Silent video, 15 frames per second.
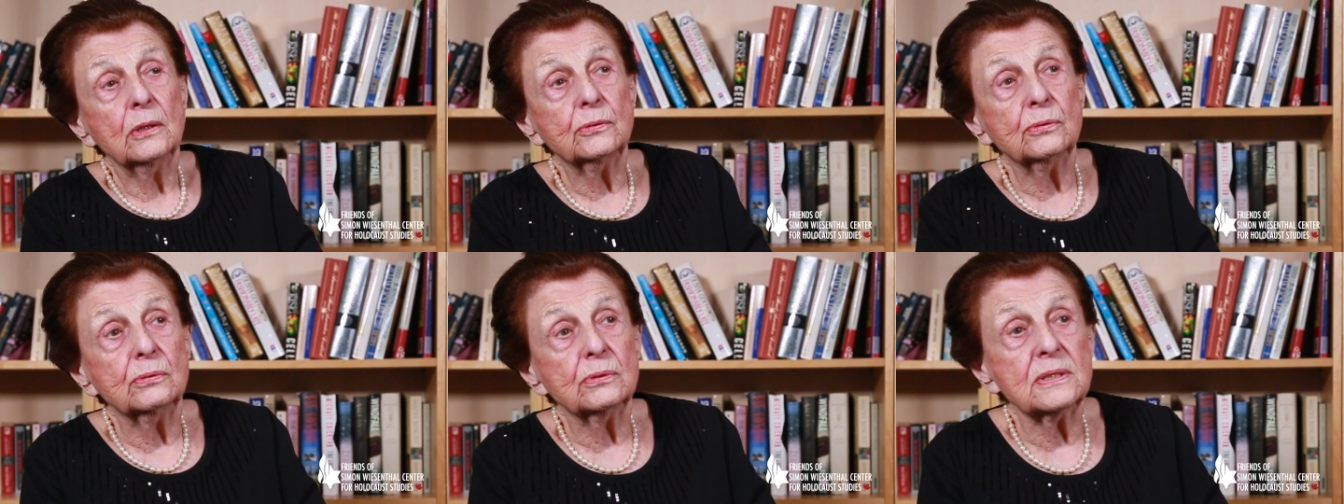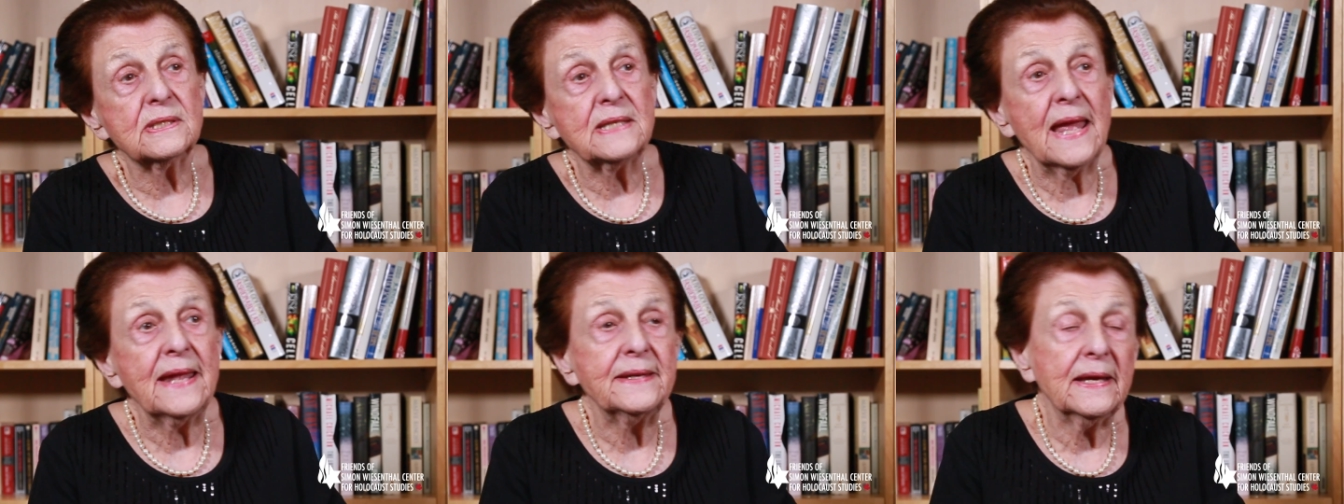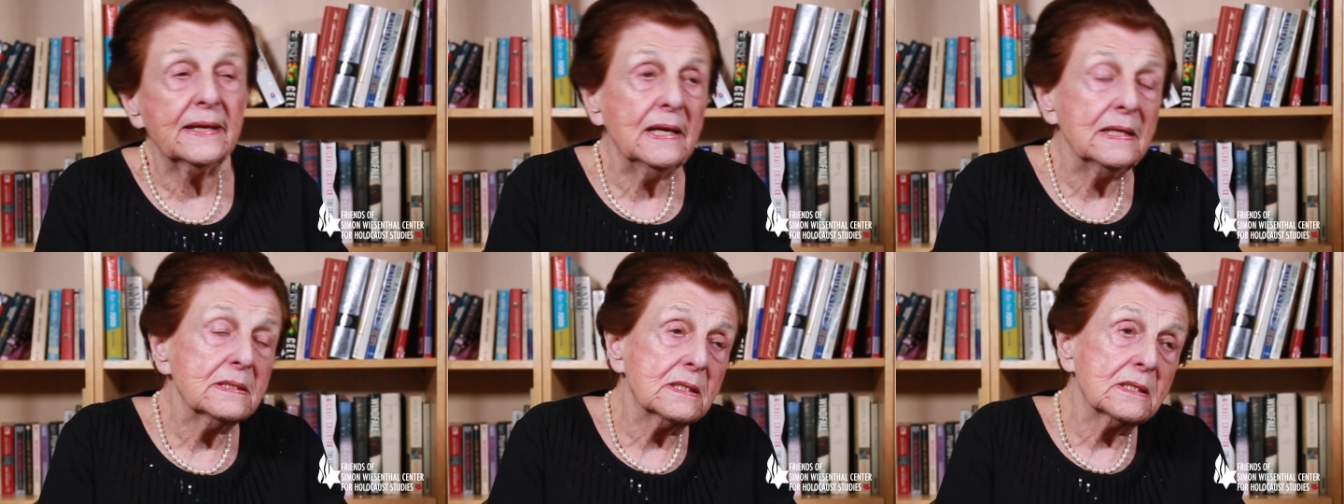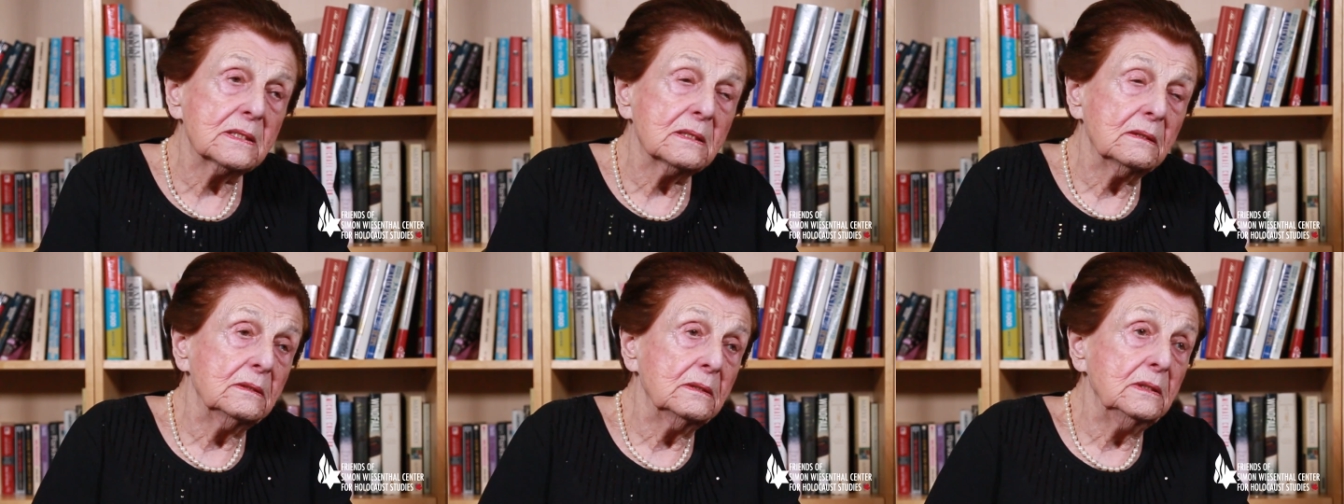to stand
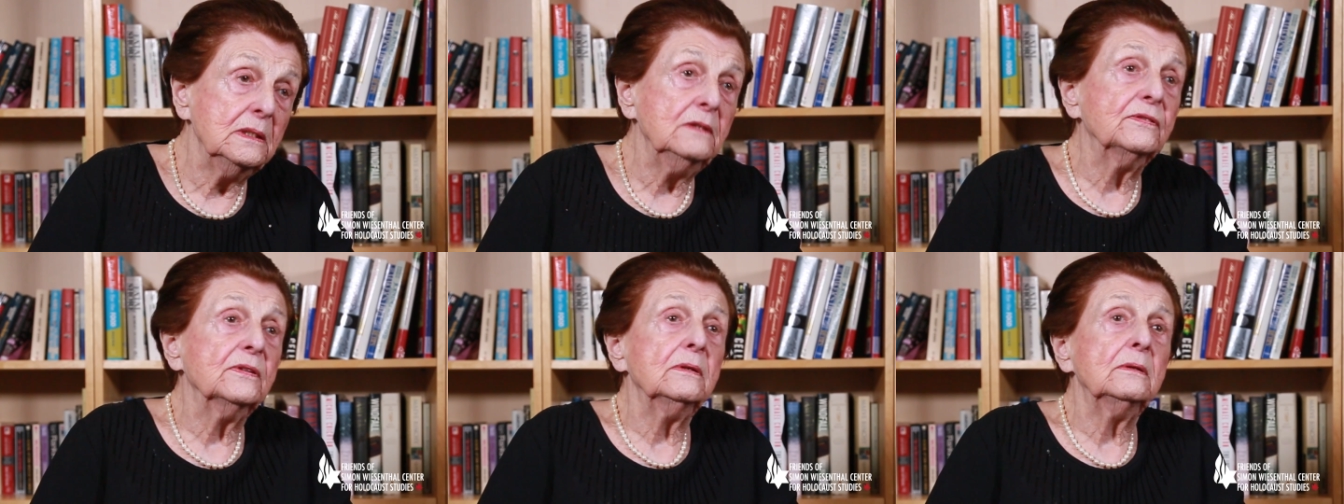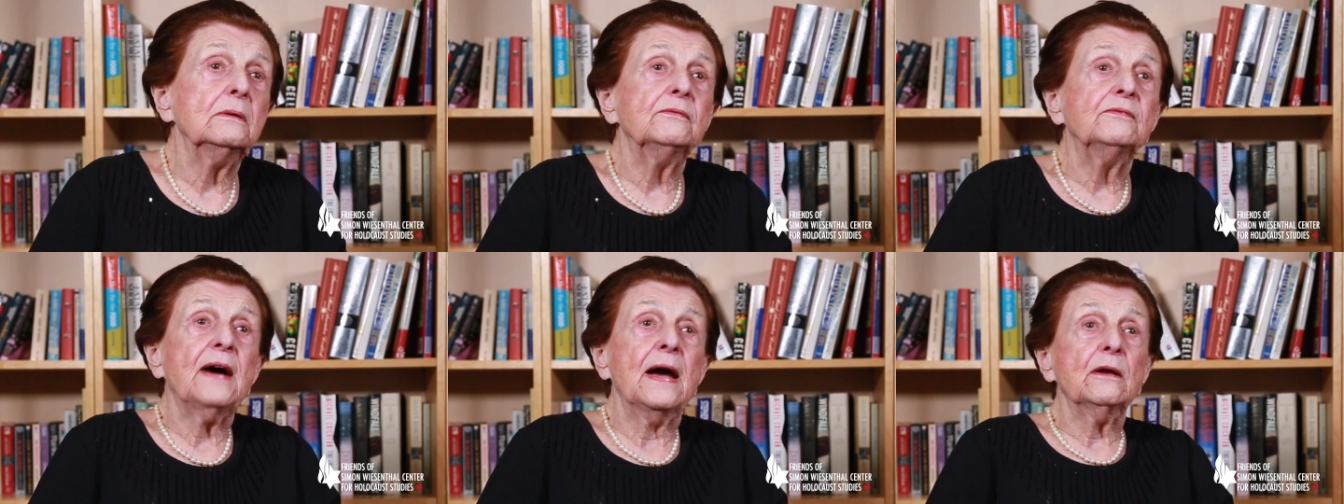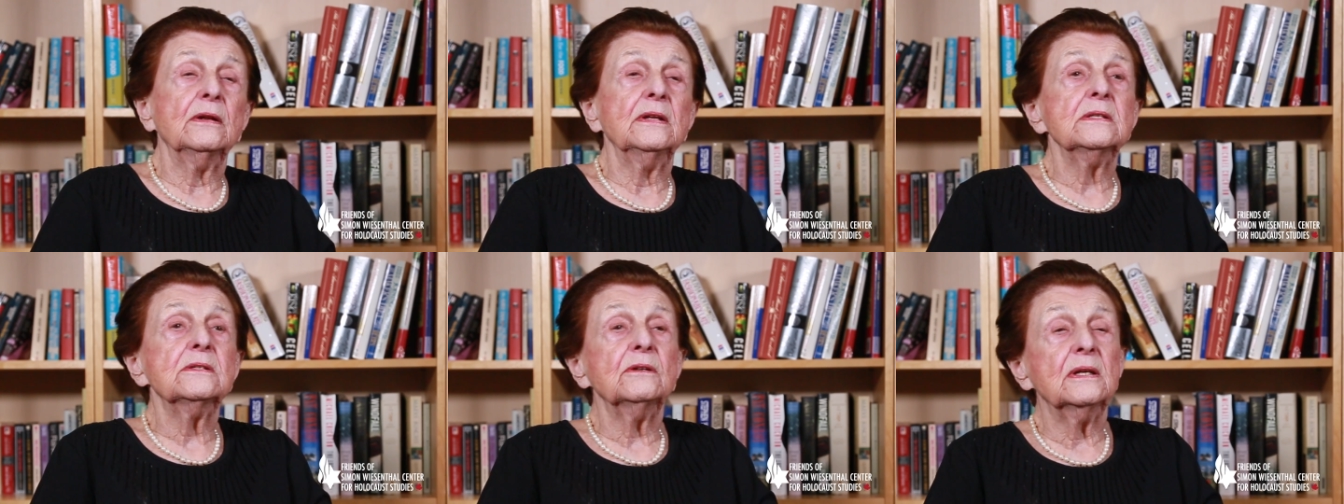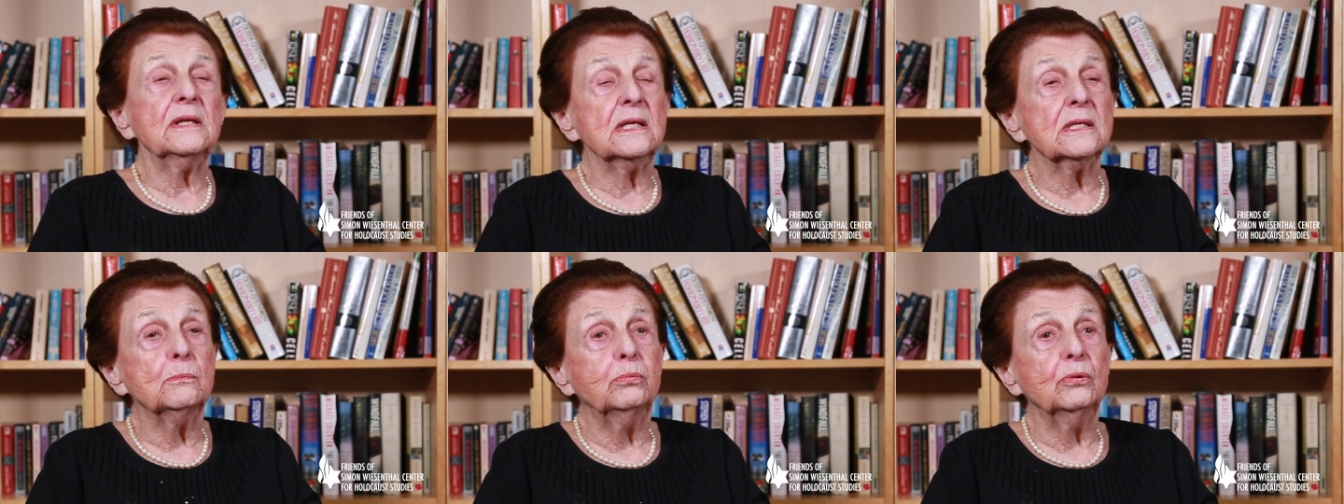against evil or violence or
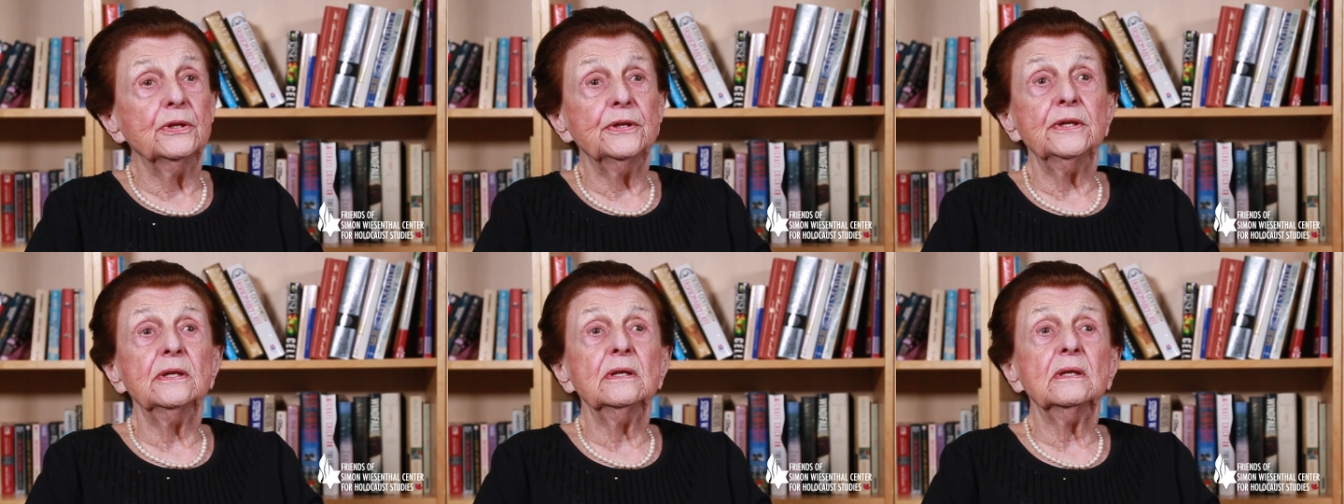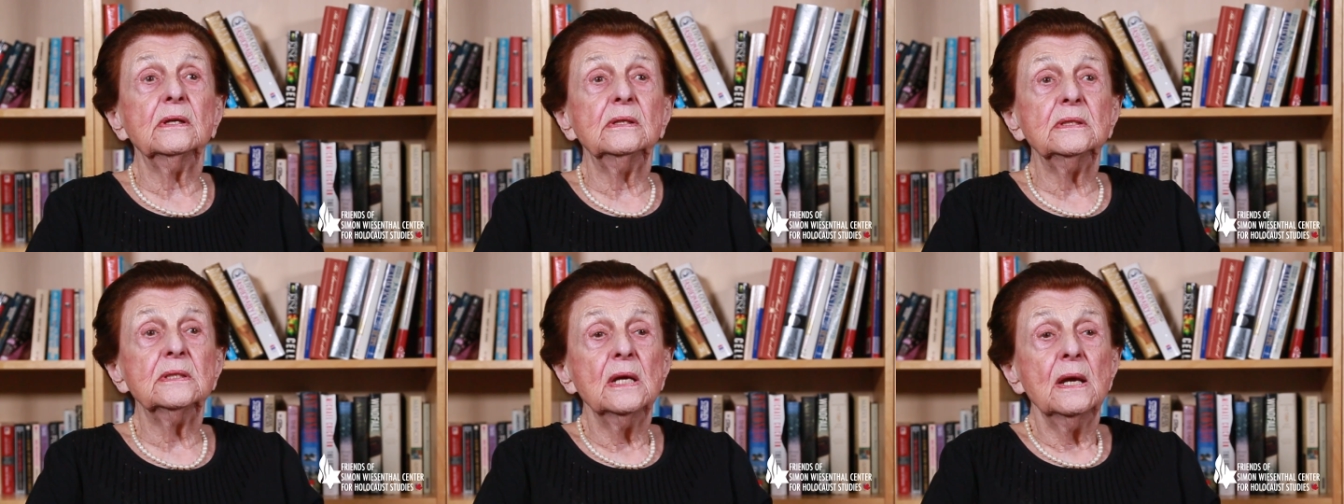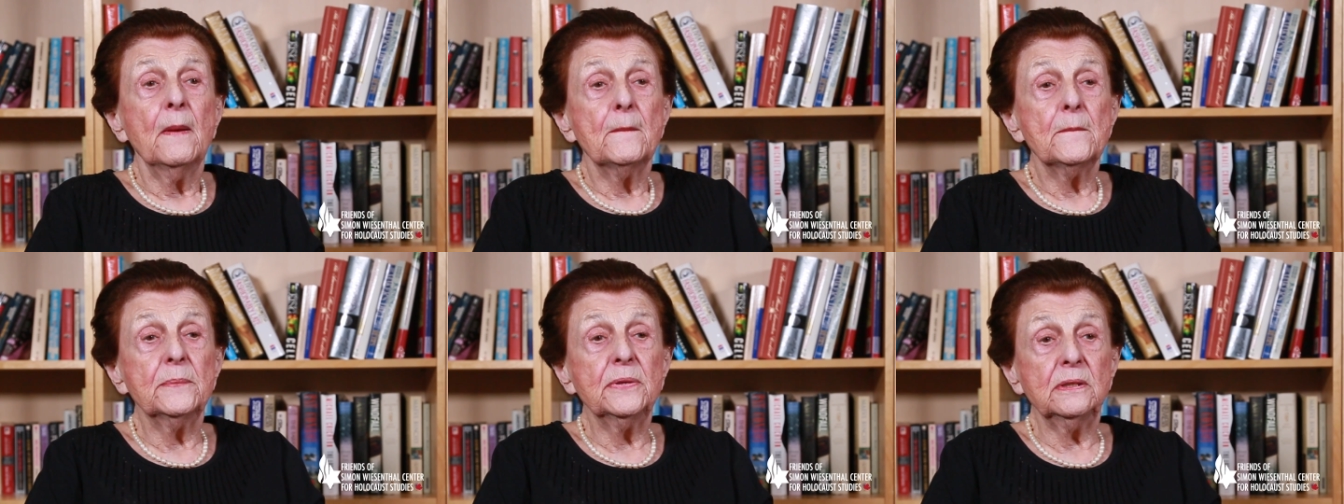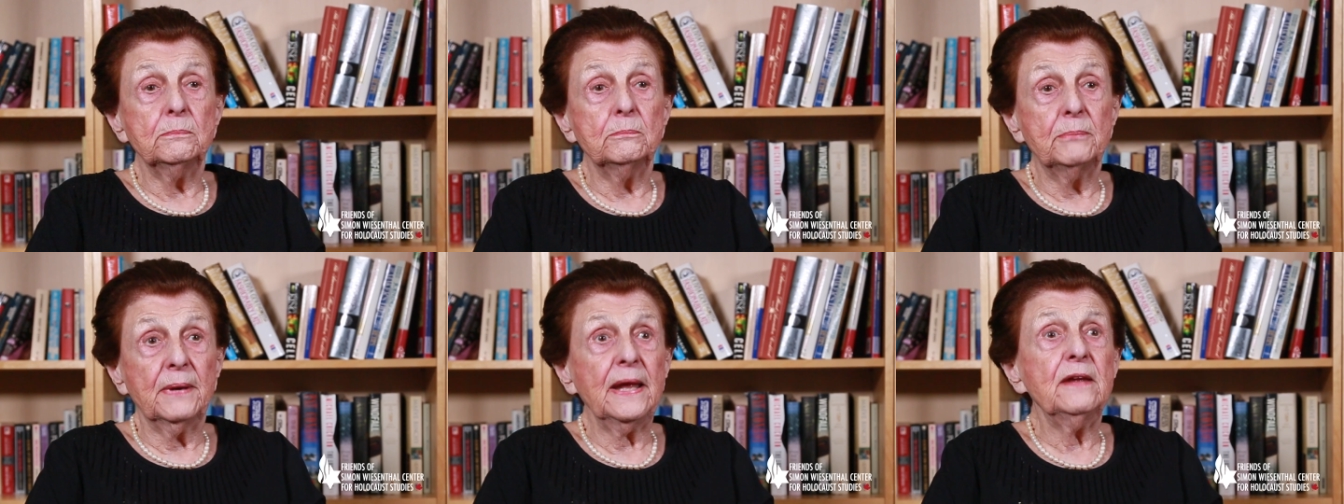against bullying and be
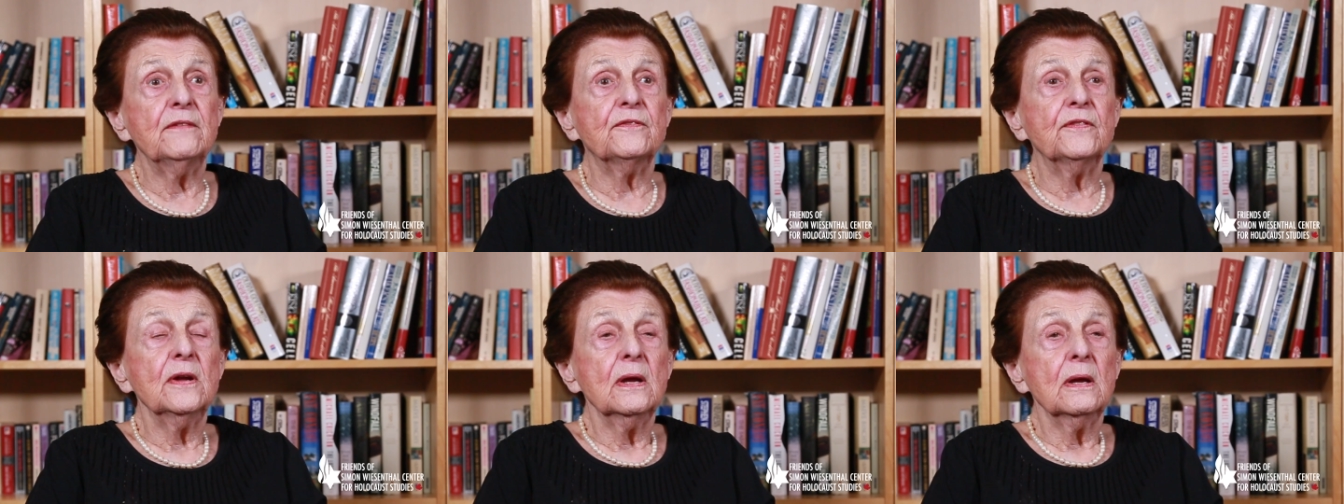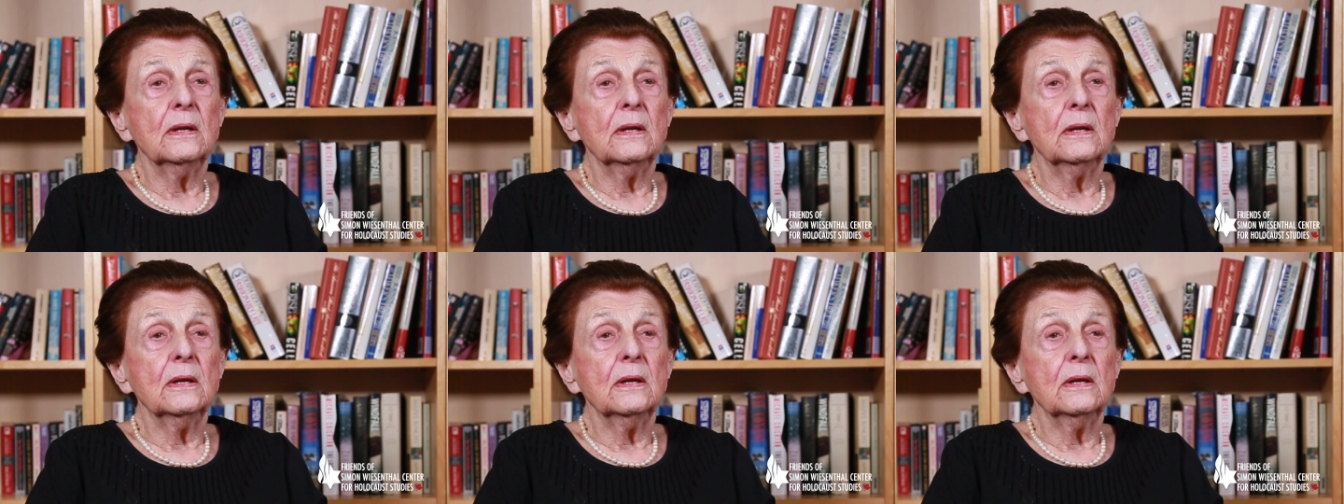brave,